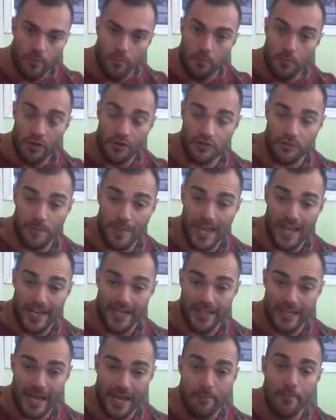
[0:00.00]
mother's
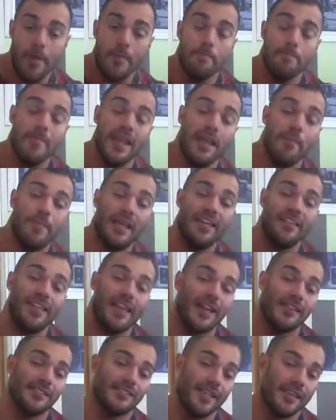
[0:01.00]
maiden name may be the
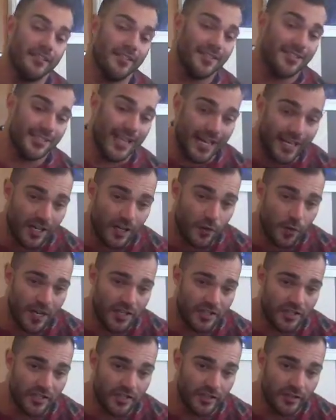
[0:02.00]
answer to the second
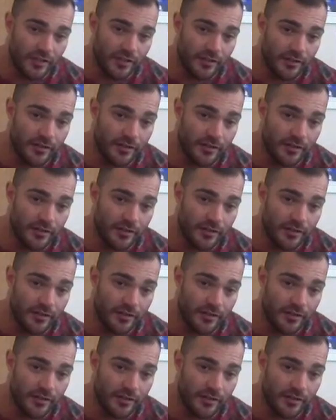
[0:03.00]
question.